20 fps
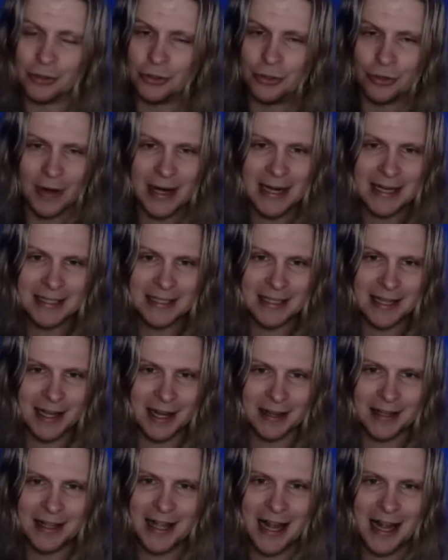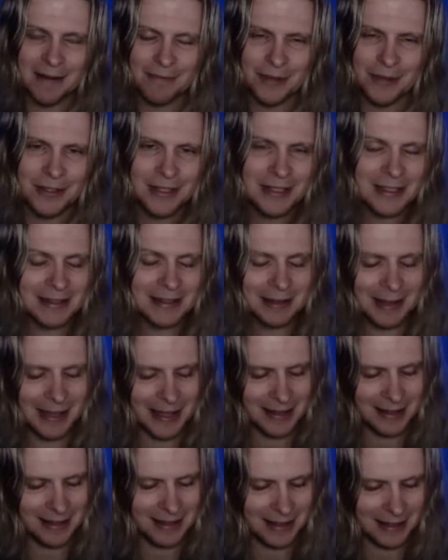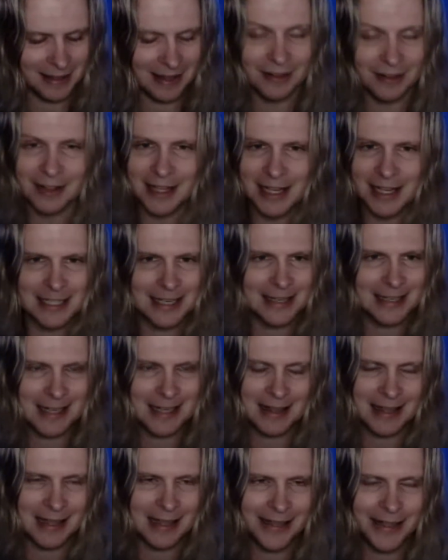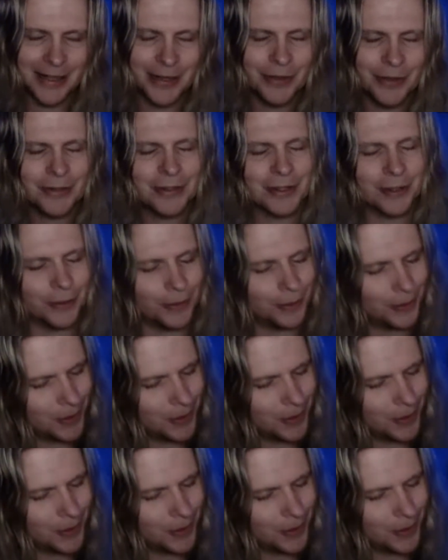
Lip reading: Great cameras, like the lenses that they use.